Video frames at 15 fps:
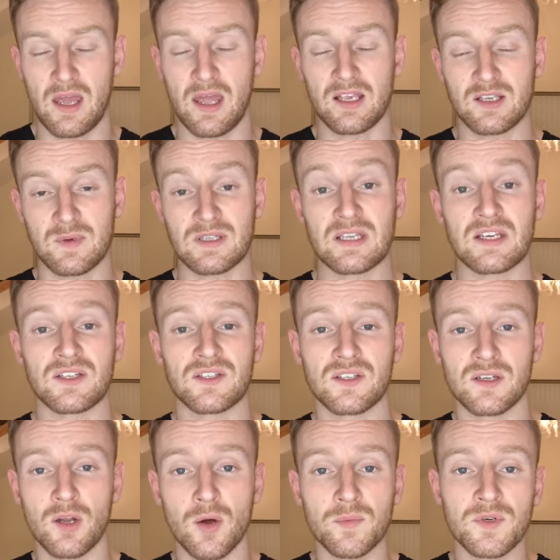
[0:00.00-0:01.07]
expectations
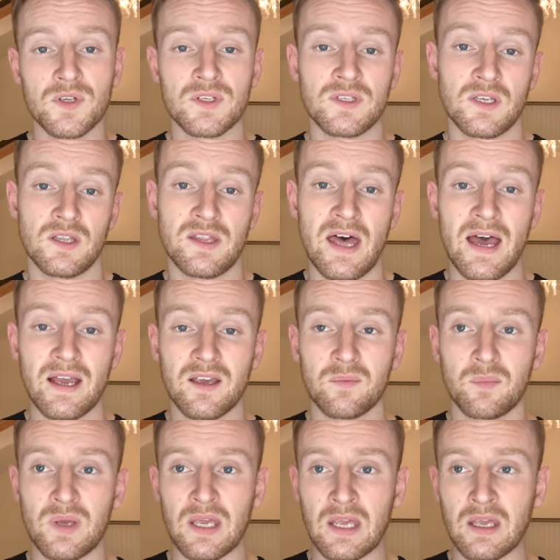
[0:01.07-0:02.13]
and options that that
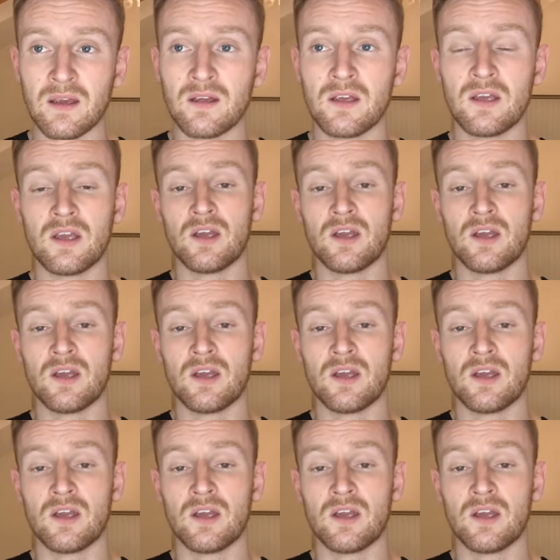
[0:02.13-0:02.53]
can be